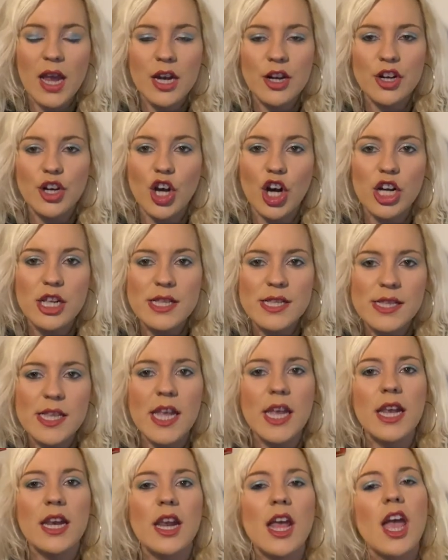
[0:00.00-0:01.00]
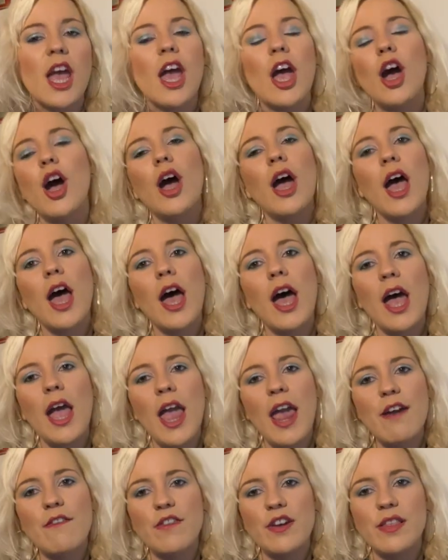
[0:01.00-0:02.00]
I had not seen
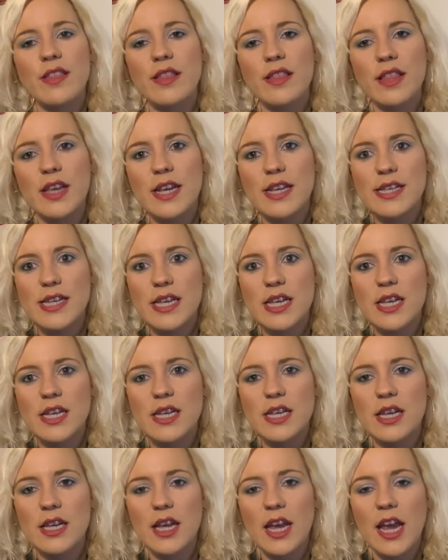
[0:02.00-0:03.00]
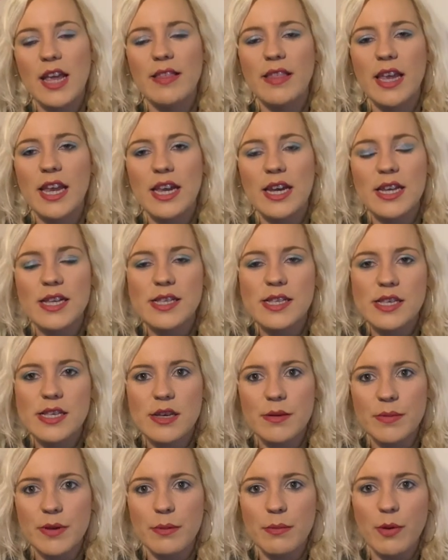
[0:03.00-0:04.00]
everything they did in the
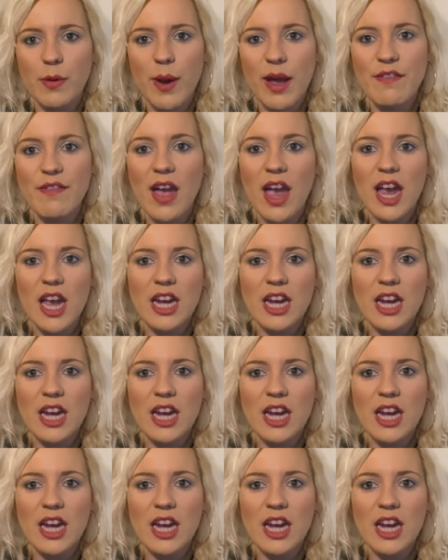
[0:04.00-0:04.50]
80s and WWF.